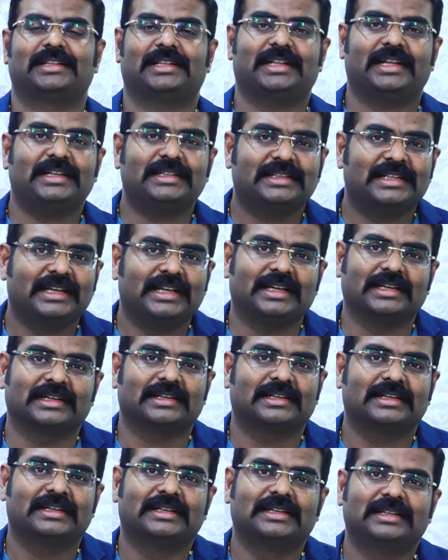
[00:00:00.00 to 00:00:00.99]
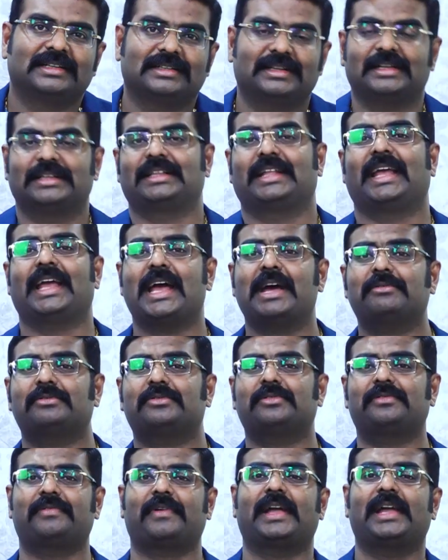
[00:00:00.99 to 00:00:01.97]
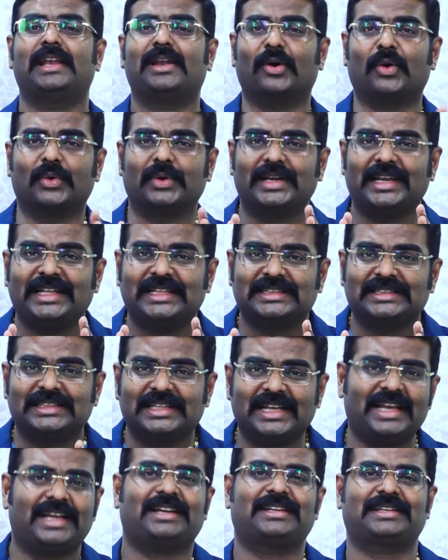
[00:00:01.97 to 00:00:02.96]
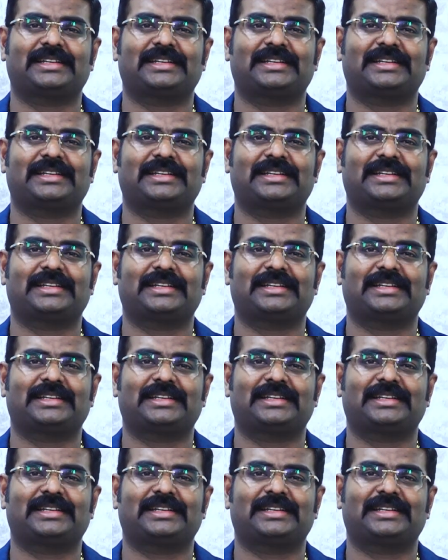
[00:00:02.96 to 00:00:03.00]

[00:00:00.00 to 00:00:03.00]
they think that they have to file only their